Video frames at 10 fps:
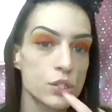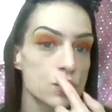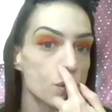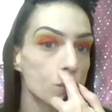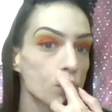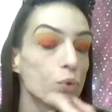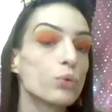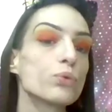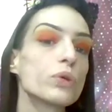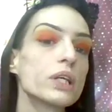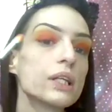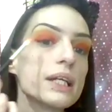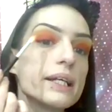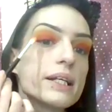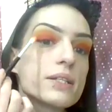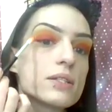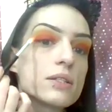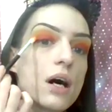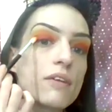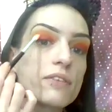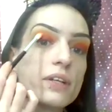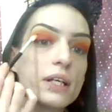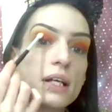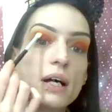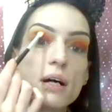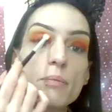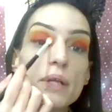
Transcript: to really soften it up.